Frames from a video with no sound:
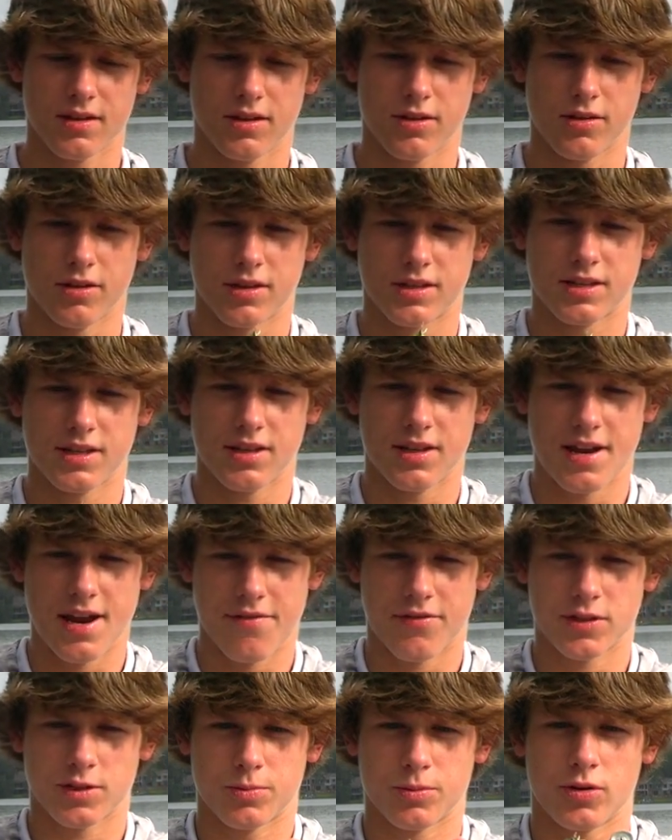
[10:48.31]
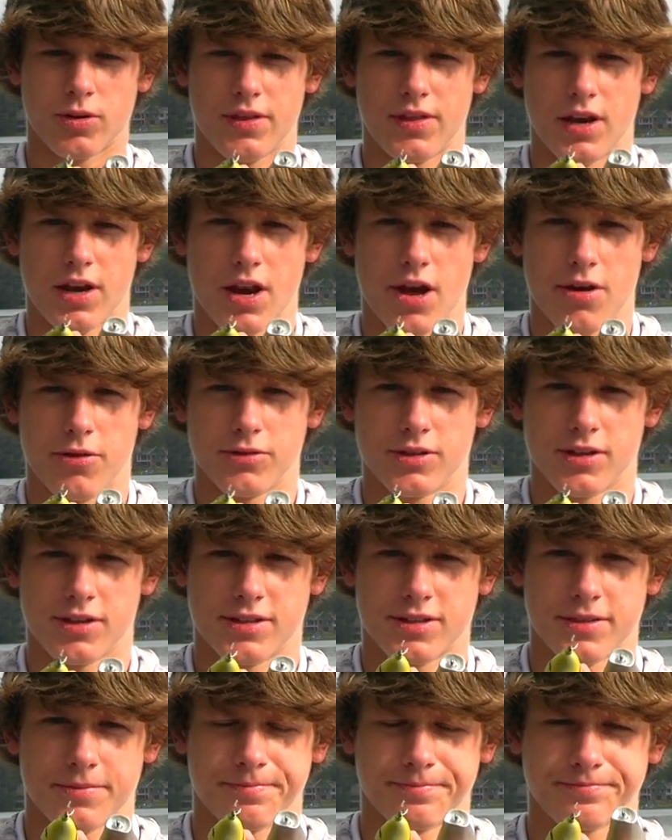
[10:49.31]
You can see the difference between the
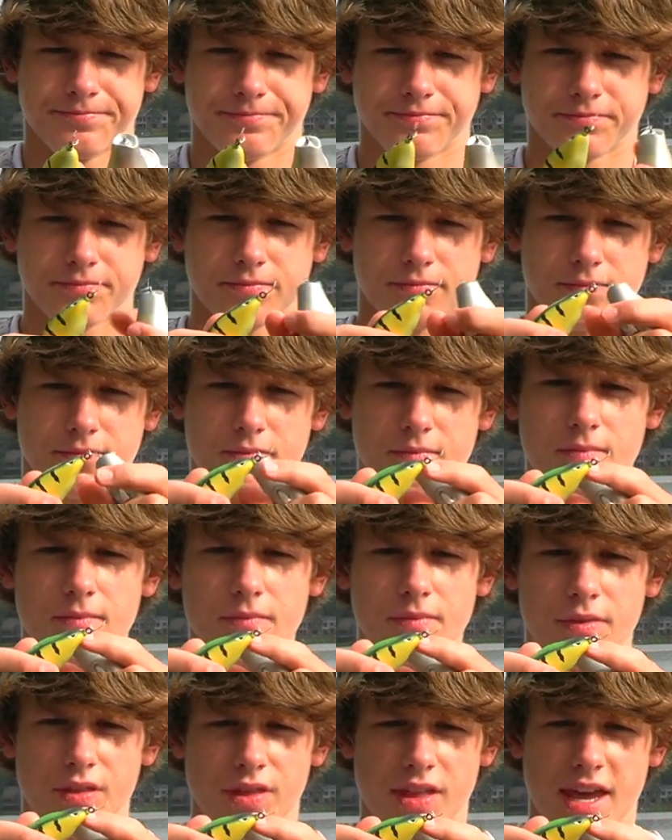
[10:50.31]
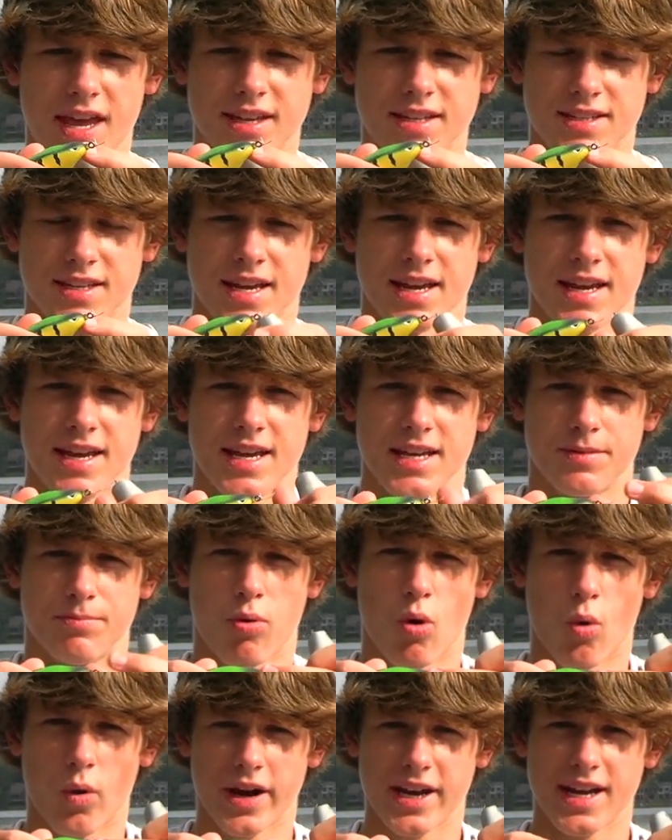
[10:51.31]
noses. This is
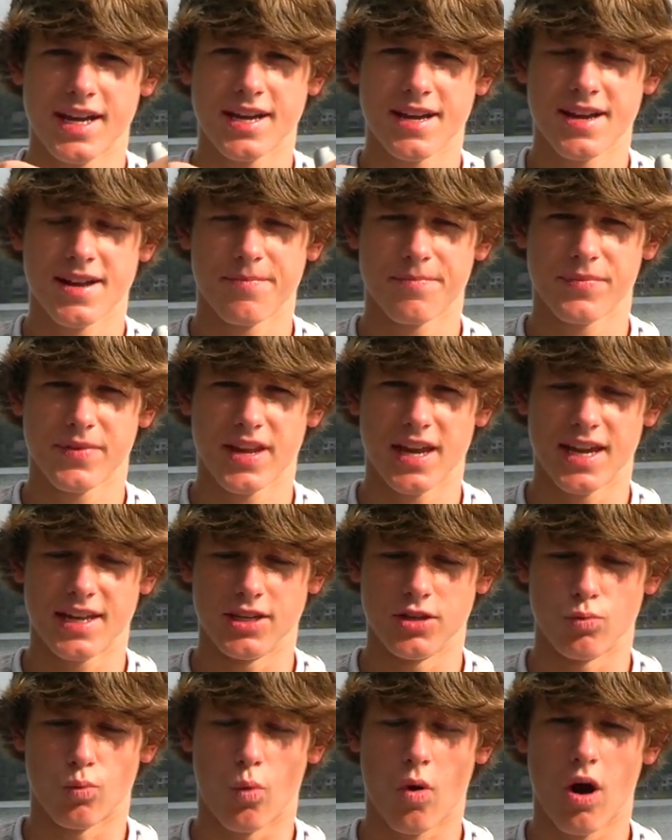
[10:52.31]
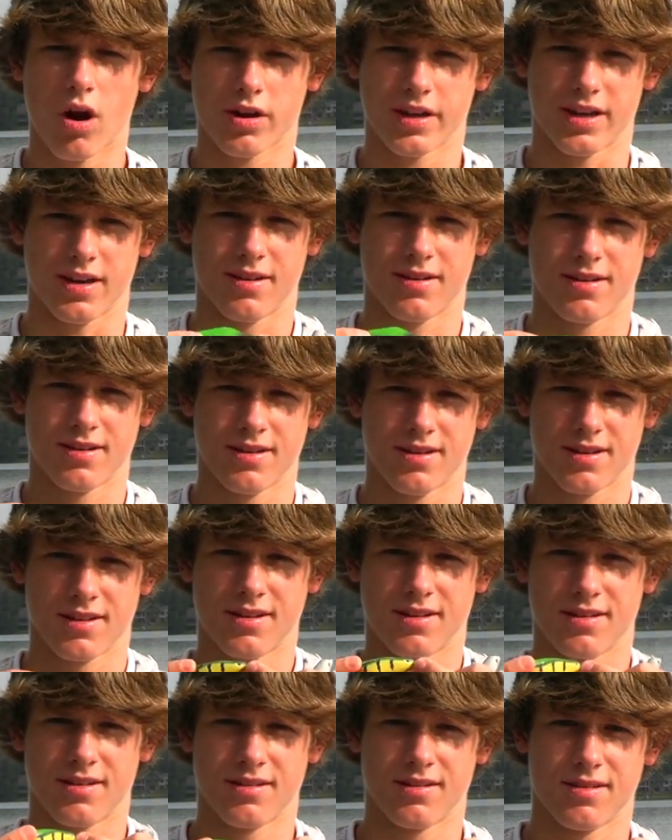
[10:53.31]
pointy and you walk it.
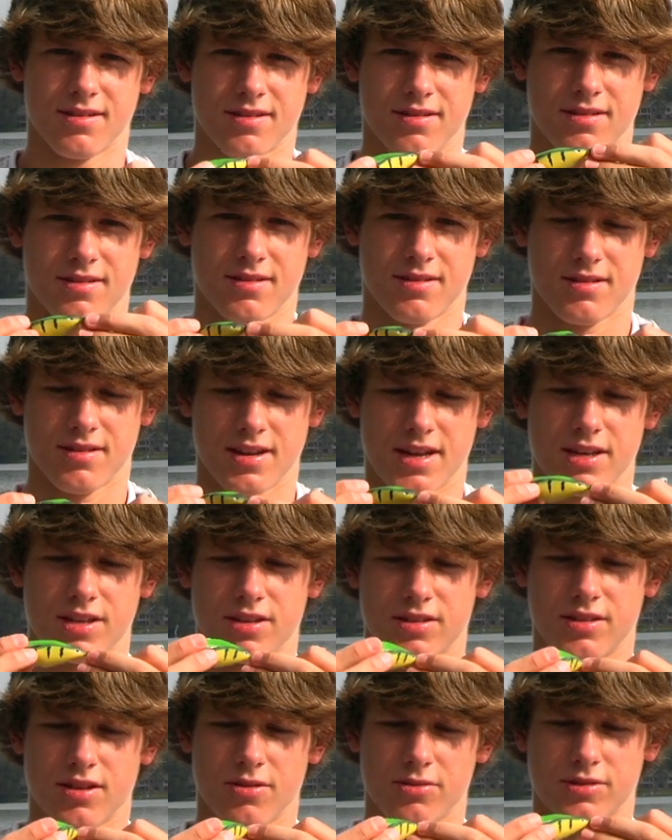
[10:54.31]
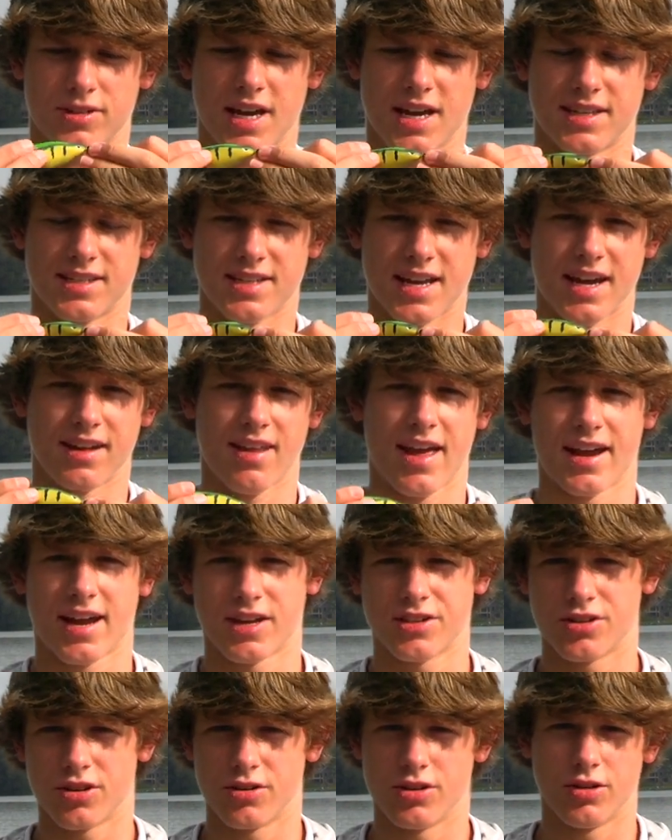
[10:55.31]
It just goes side to side like I
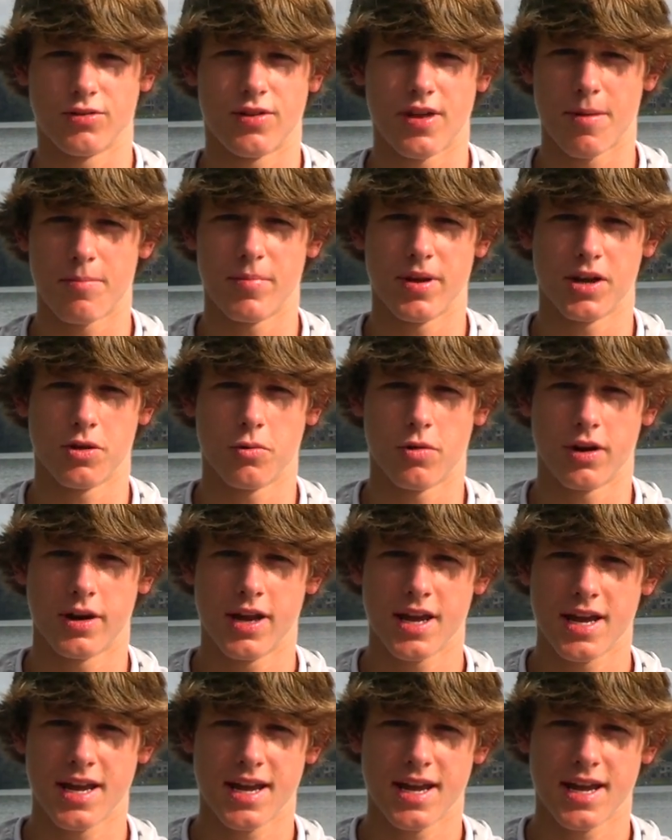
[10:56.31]
showed you that big one.